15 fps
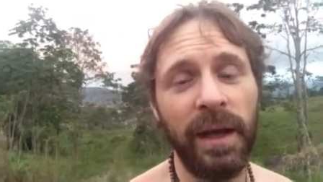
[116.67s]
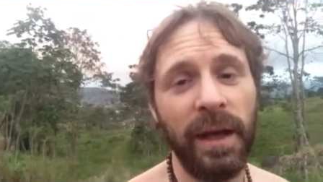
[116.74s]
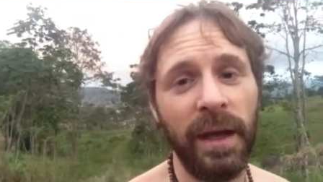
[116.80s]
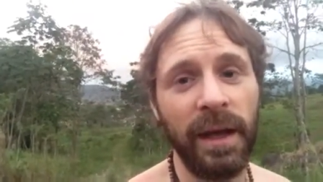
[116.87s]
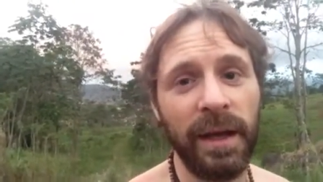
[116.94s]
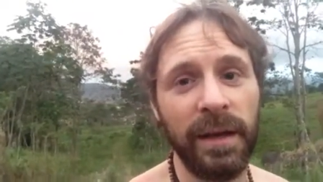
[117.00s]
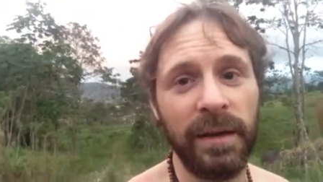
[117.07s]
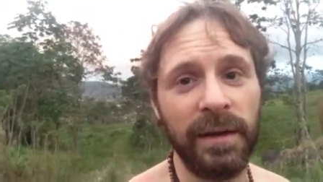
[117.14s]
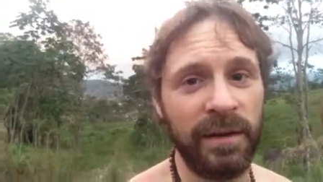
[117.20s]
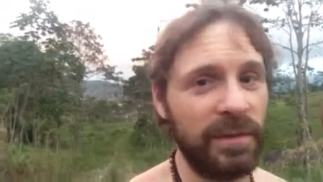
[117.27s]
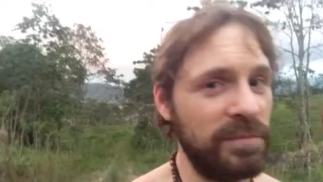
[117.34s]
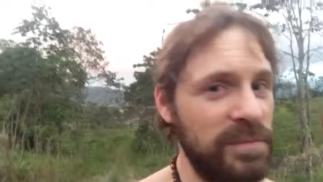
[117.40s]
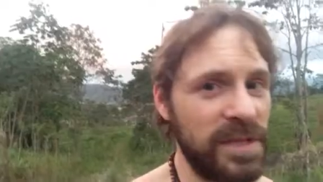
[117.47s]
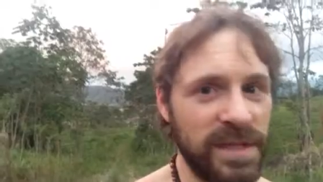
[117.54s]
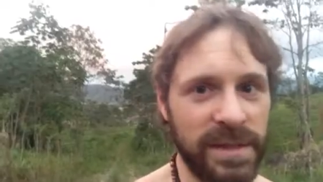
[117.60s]
And they're
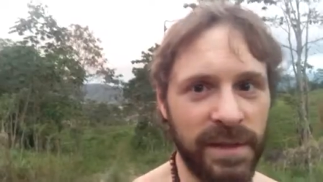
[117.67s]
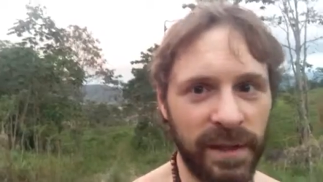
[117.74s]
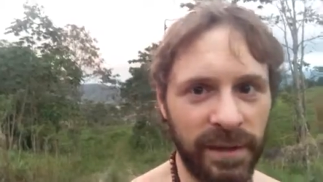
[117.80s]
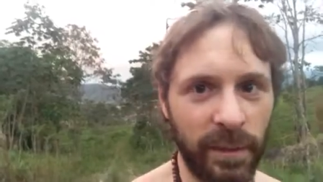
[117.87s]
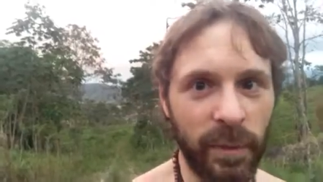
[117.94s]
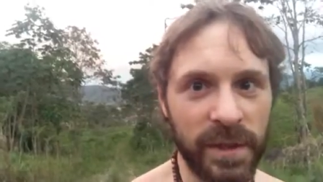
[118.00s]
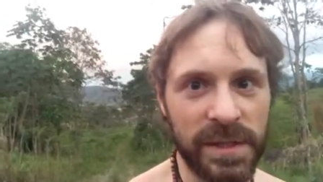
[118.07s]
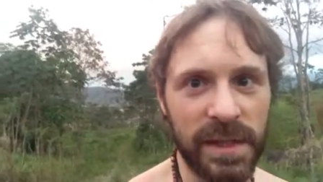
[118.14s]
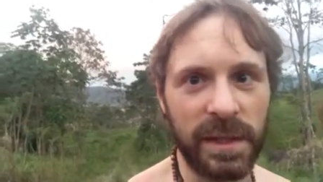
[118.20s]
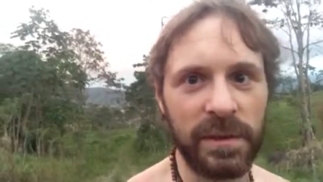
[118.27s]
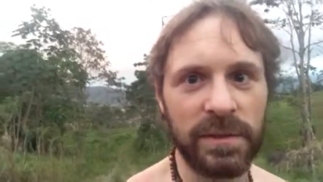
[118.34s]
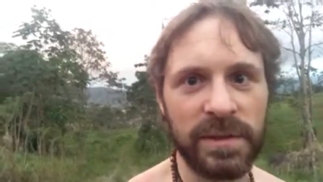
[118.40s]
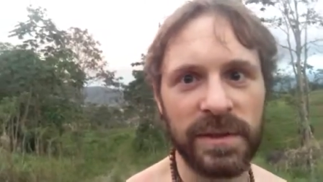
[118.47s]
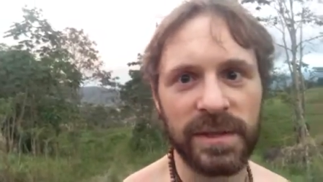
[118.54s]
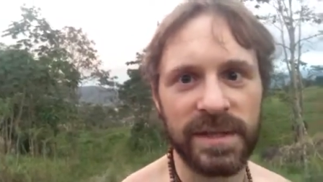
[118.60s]
just like the ones I
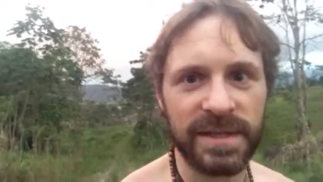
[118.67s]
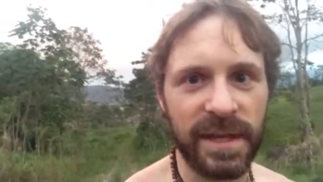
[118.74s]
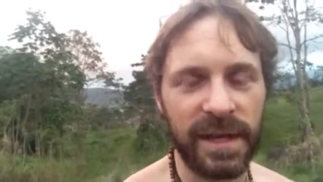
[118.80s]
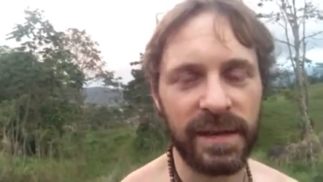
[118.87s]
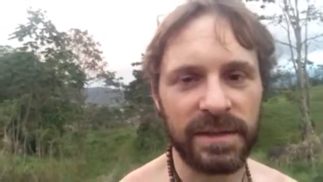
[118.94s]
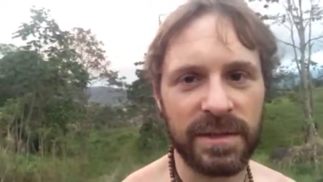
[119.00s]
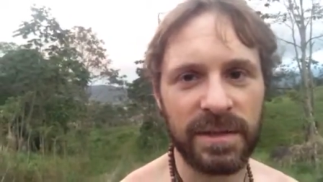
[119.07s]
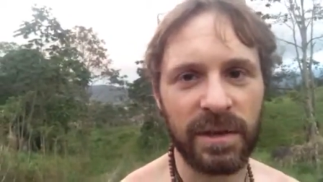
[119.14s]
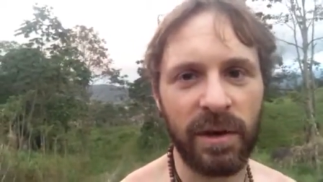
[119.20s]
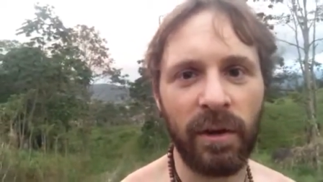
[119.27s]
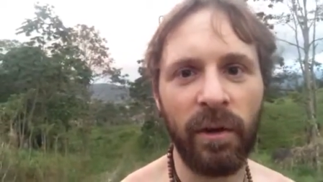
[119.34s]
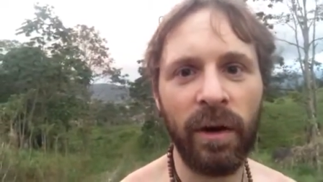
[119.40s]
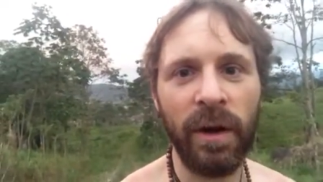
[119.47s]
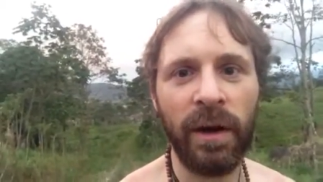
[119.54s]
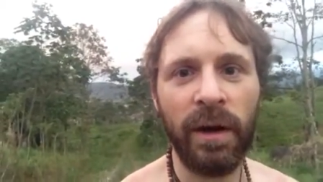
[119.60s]
use in the States.
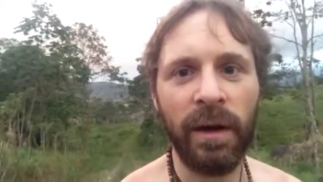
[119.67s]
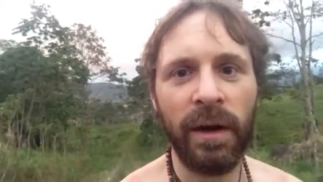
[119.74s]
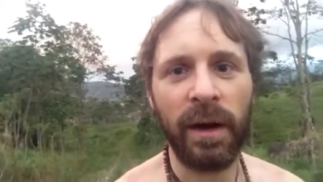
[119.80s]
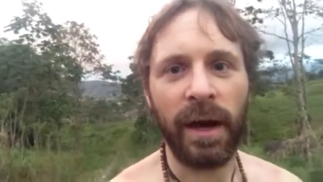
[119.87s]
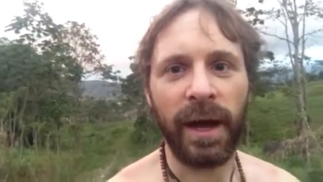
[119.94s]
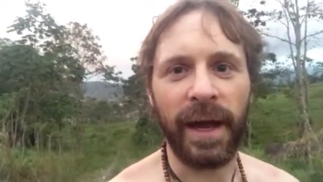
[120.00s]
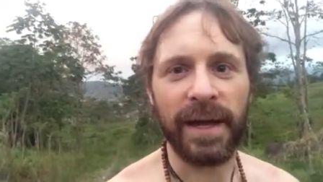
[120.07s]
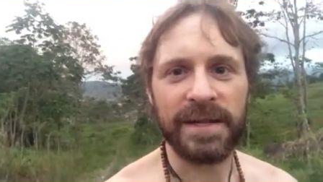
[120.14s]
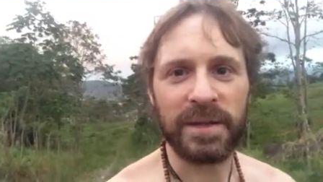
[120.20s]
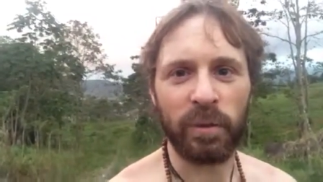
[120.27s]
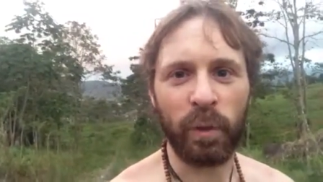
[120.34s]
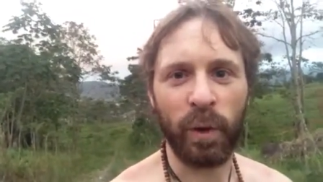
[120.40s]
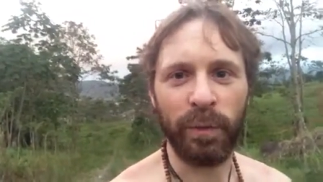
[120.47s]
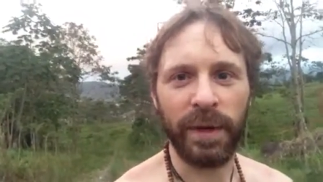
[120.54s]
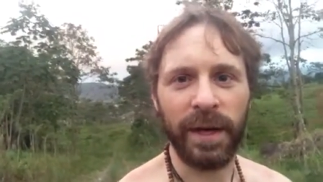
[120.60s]
So I asked a
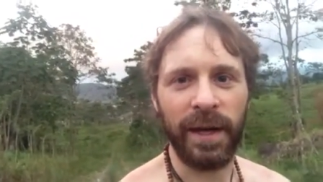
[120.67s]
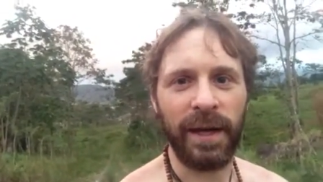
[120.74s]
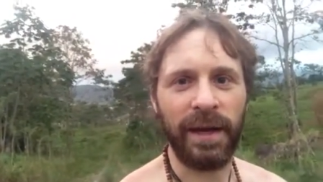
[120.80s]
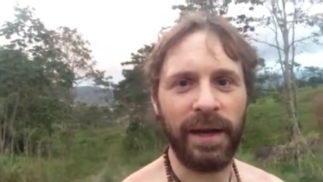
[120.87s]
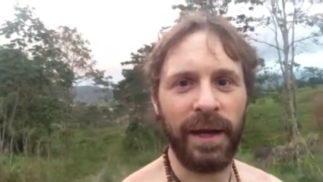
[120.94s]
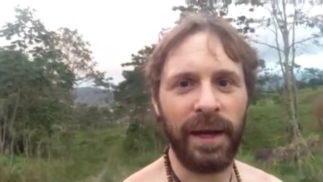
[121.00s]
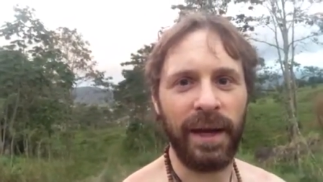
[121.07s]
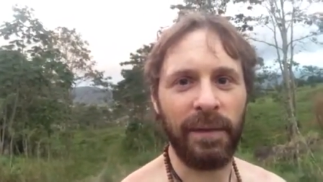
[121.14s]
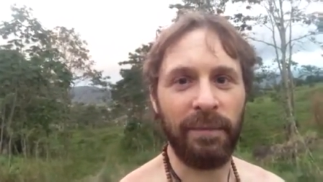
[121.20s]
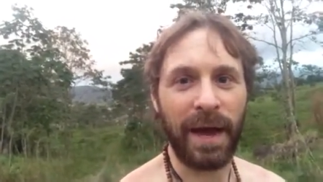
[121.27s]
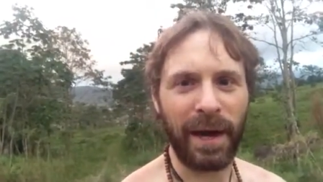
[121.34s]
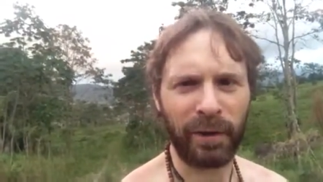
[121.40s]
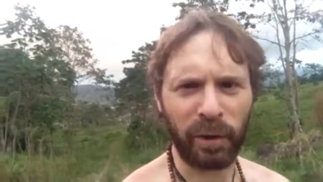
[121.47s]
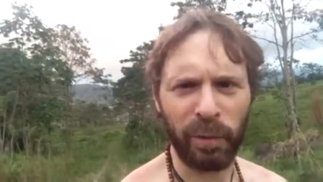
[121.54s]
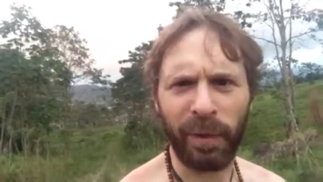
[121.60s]
woman in a
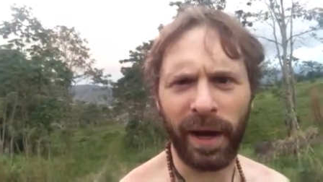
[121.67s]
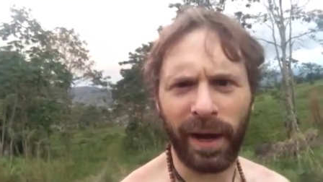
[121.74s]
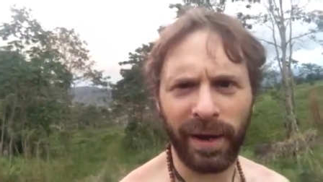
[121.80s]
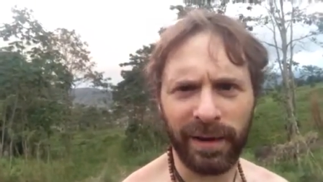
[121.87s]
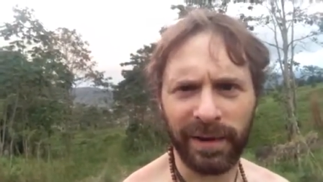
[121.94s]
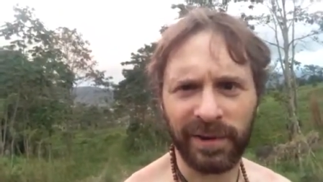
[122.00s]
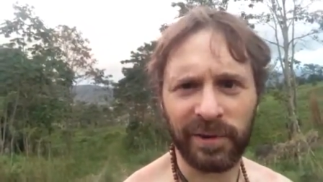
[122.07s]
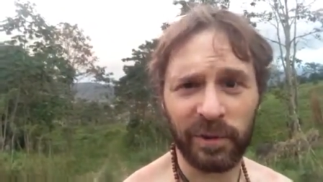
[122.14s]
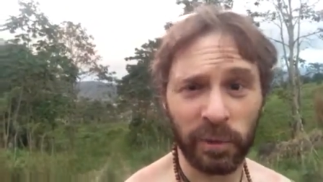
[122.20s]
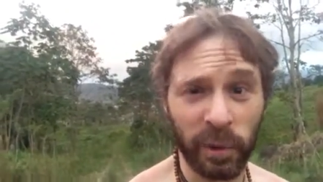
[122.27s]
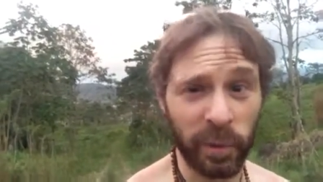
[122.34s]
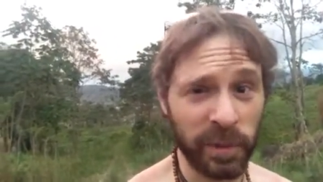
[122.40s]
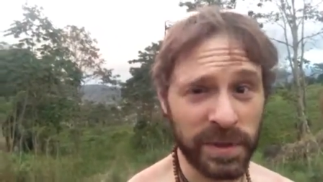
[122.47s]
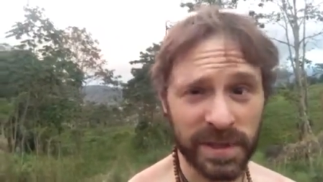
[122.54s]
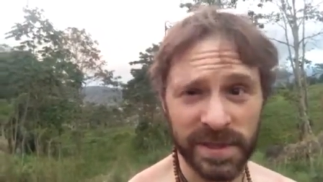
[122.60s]
macrobiotic store, which